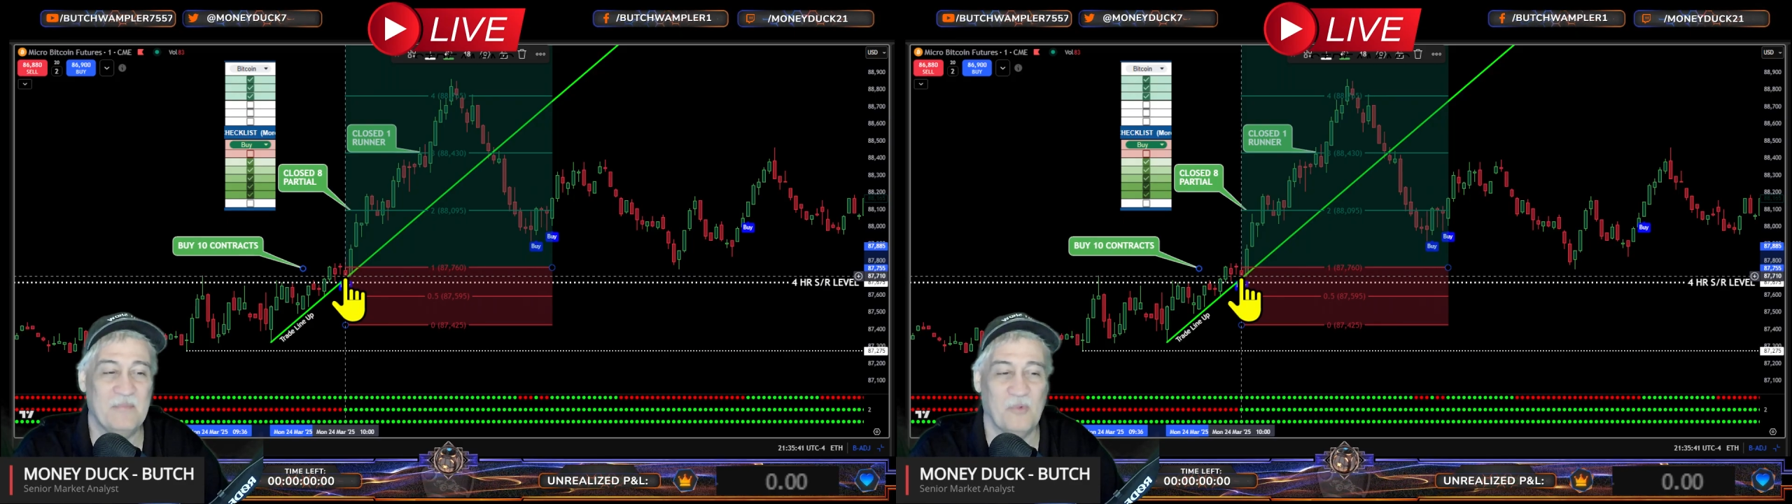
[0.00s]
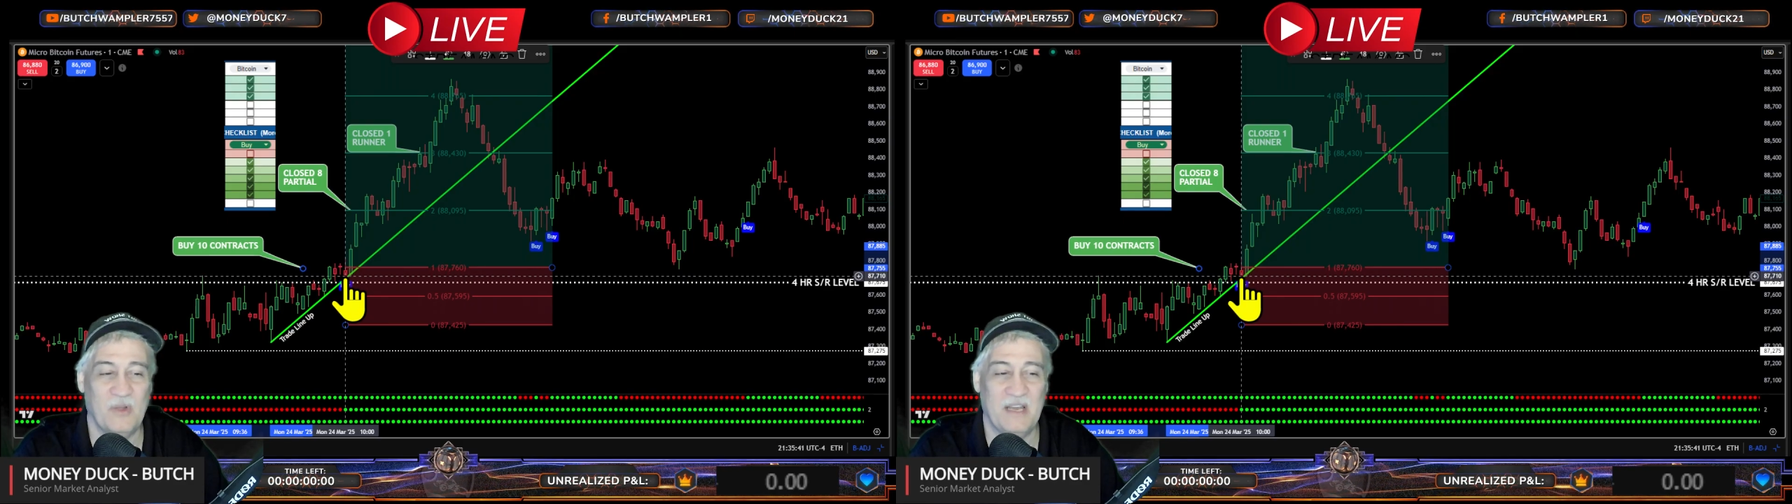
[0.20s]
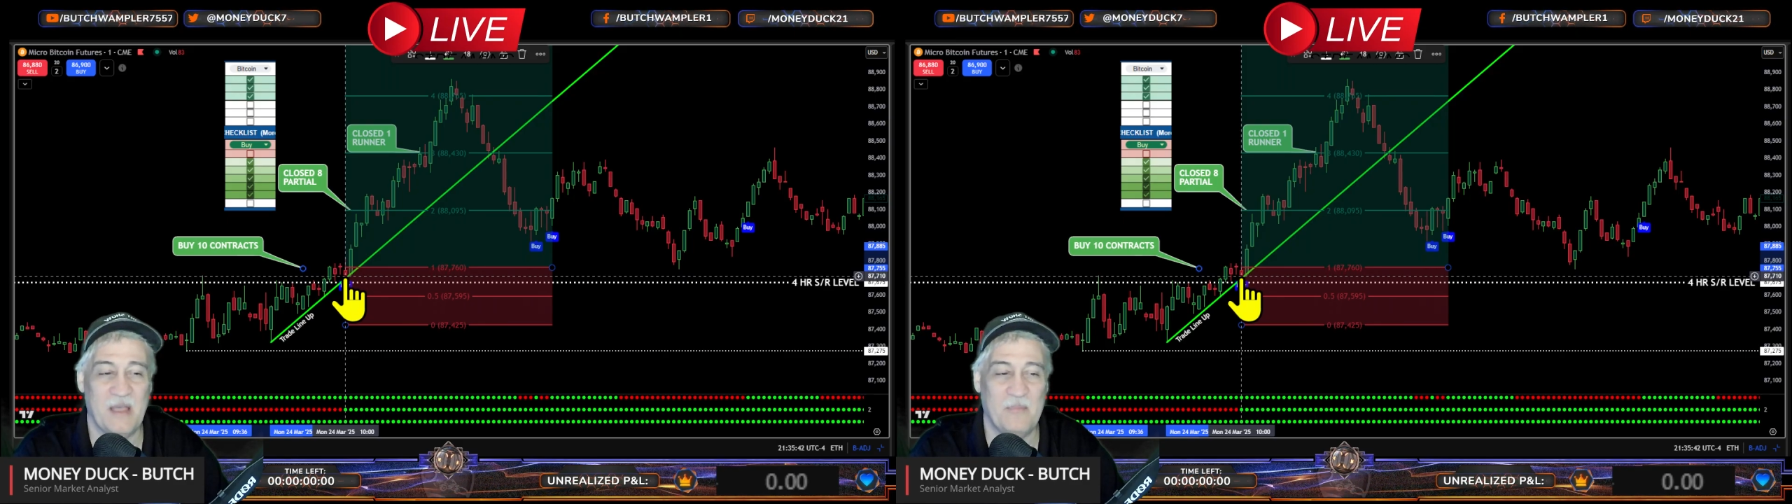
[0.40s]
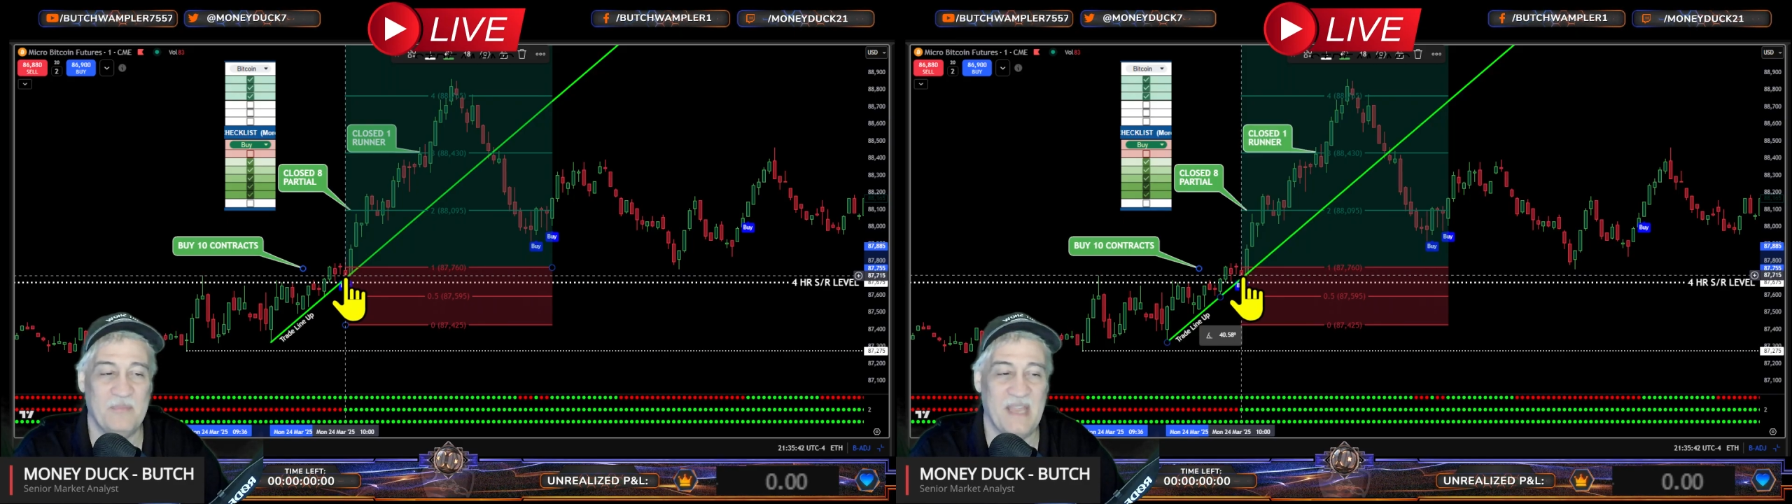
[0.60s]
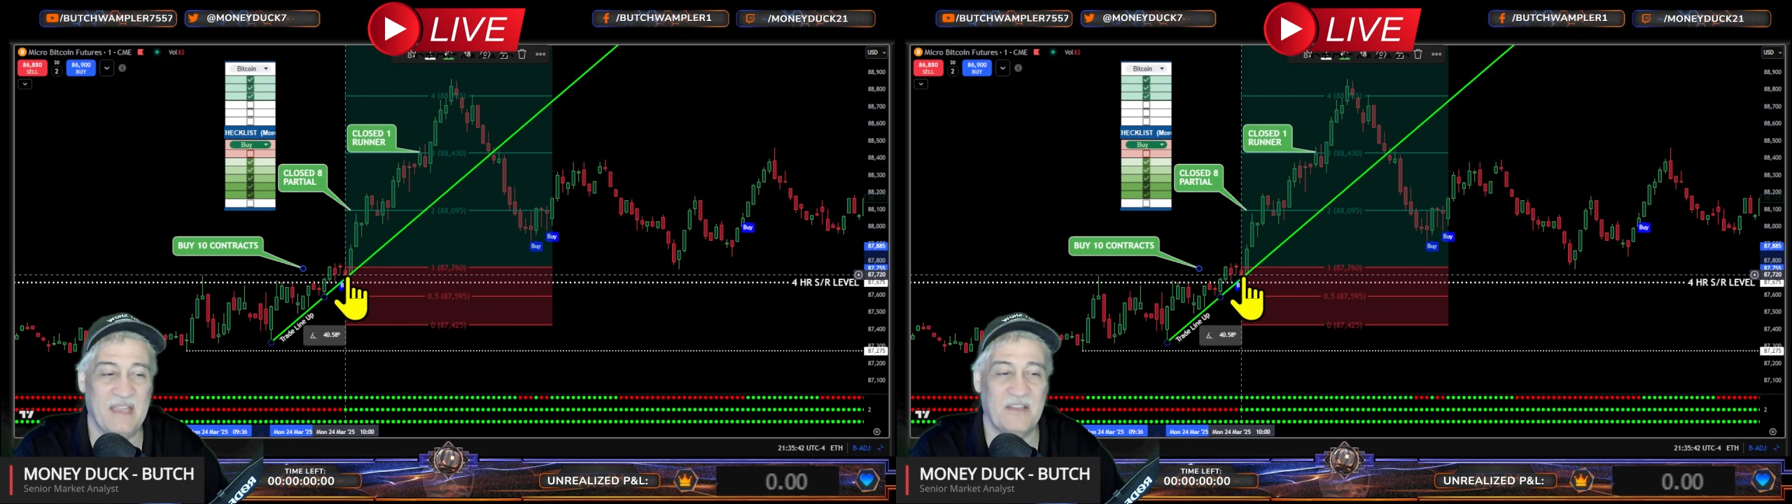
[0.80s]
went up,
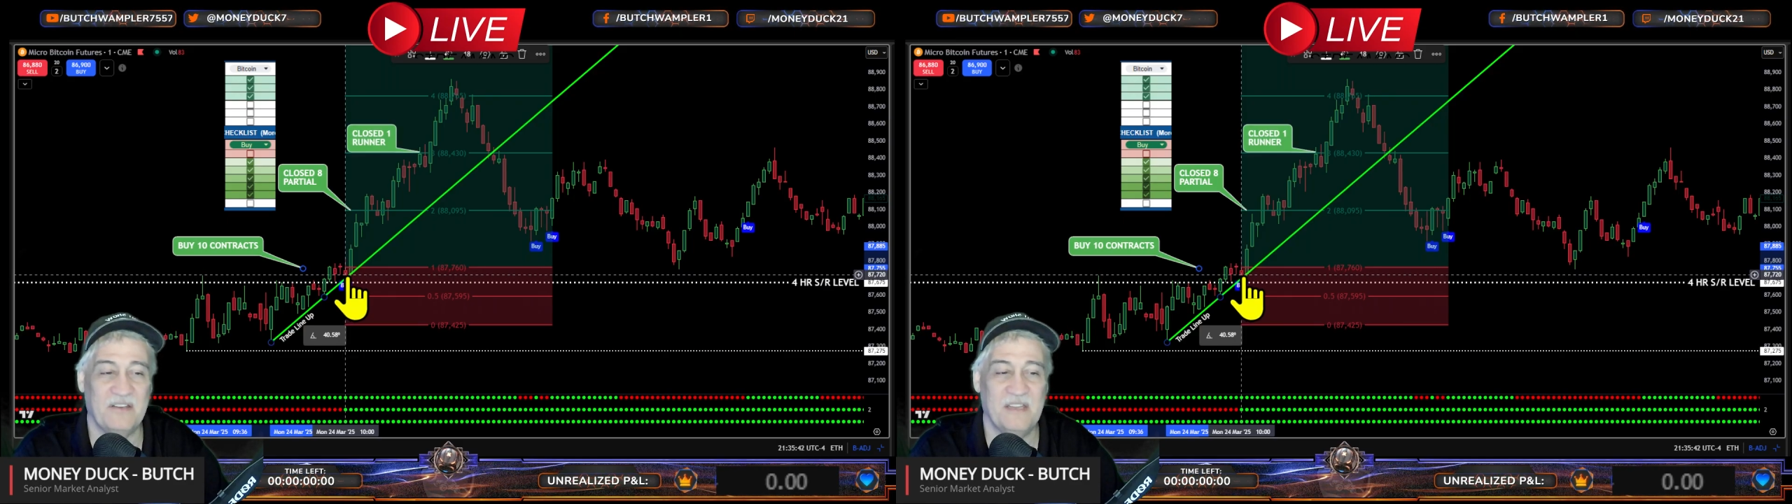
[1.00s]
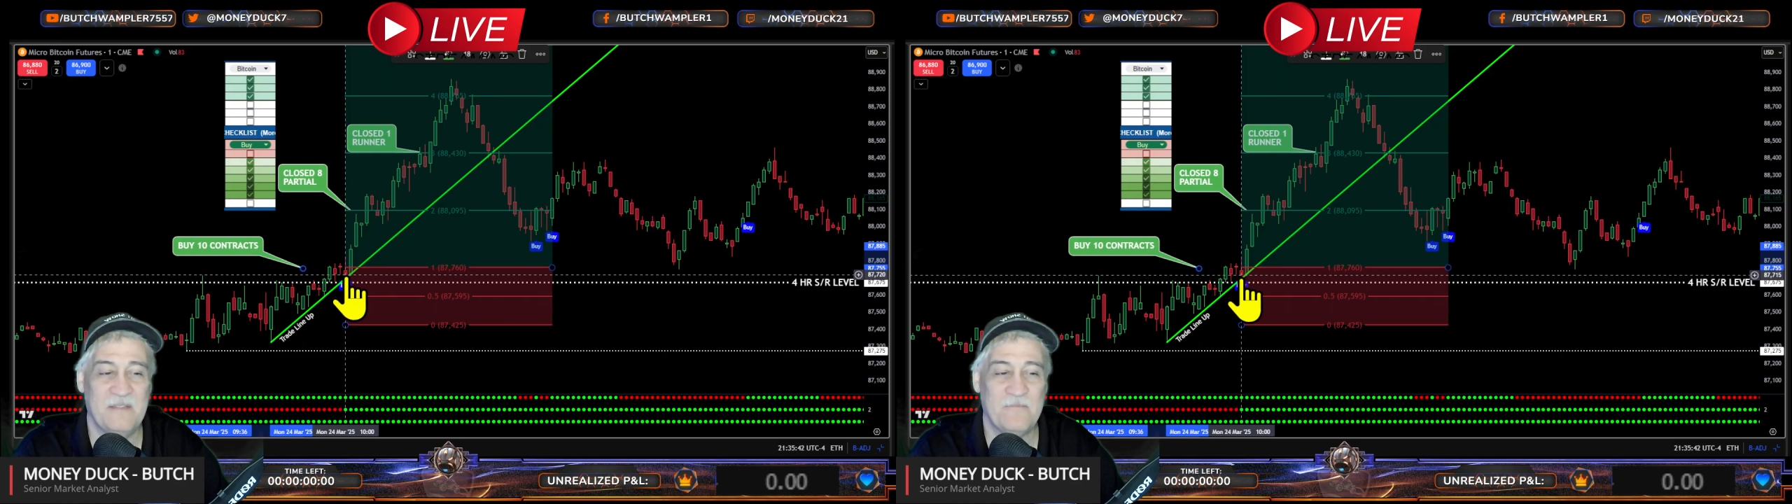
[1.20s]
down,